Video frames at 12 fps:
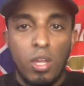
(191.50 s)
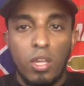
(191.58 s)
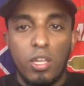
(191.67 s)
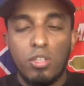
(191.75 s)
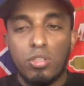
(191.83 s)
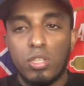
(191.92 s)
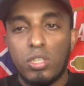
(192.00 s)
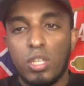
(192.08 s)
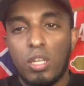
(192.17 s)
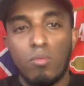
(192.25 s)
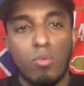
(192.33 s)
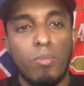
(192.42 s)
interest
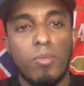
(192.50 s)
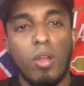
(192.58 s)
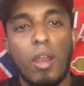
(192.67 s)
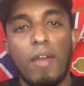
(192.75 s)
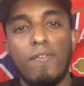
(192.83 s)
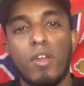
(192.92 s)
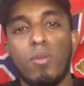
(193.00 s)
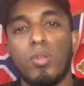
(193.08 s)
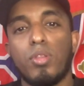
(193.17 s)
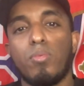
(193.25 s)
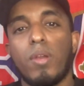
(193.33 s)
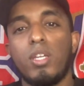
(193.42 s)
in Romeo Lavia with
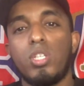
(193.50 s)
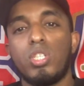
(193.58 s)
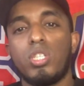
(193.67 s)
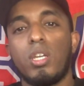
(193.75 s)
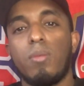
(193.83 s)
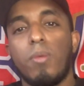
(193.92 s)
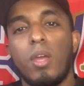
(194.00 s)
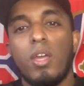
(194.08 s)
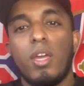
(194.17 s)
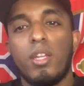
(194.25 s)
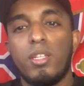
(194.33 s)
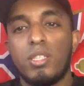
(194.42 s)
the relationship
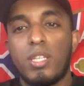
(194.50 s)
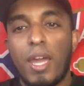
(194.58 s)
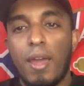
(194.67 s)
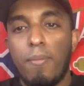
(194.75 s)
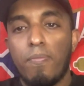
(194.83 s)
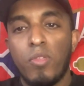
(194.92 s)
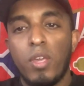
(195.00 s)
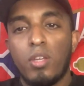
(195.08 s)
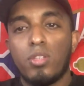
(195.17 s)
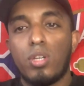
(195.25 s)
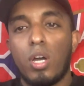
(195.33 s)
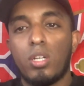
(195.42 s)
in his camp.
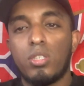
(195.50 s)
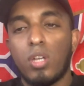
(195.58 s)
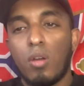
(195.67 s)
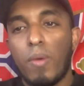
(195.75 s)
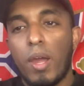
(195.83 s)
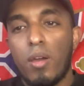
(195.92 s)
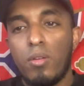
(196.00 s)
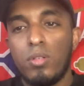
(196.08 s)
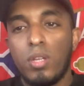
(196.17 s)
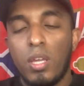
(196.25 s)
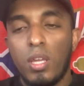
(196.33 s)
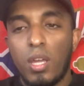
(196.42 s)
Talks around
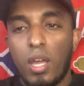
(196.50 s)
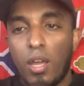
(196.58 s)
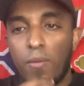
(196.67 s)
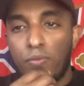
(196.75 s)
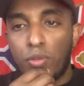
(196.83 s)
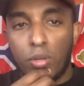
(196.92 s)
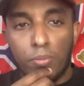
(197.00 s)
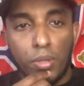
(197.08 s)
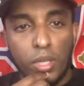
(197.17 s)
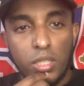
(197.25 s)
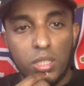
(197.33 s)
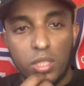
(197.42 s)
uh, took
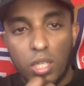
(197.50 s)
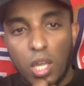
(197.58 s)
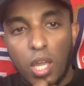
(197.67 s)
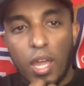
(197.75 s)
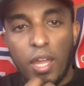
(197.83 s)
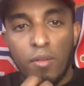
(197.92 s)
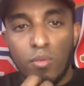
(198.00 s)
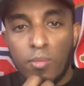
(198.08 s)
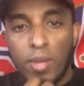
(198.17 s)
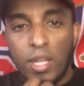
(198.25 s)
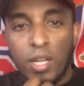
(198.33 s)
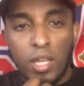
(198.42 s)
place, and
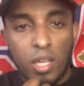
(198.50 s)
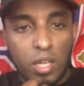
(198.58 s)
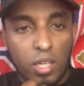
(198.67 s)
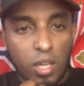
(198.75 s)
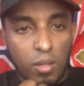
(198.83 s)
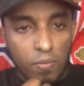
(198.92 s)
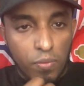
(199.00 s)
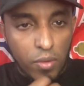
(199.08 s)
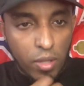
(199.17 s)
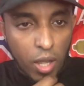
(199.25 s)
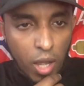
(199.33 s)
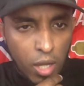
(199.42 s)
remaining
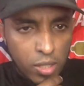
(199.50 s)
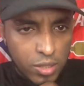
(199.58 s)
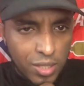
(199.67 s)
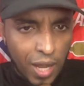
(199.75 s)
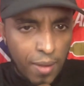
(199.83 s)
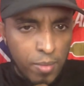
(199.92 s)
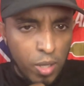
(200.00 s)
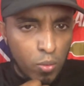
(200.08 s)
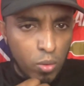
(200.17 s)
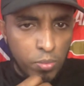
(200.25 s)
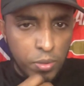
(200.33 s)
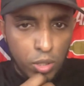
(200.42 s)
uh, timing
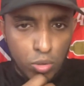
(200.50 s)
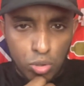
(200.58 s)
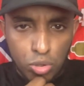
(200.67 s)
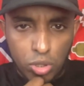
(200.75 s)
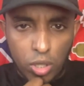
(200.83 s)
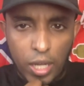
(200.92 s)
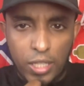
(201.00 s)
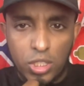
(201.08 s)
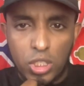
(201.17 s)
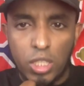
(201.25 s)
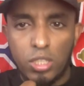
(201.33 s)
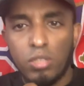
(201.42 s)
will be crucial as
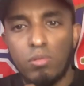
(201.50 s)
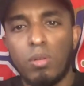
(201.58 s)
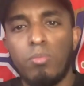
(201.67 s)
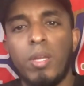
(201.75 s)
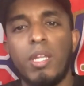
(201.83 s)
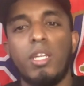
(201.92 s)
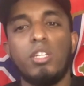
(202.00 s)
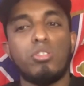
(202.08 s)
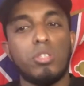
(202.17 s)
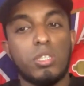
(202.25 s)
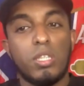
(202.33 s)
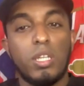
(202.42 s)
Chelsea remain
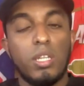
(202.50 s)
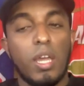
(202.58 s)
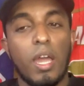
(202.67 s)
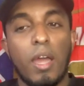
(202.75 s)
interested.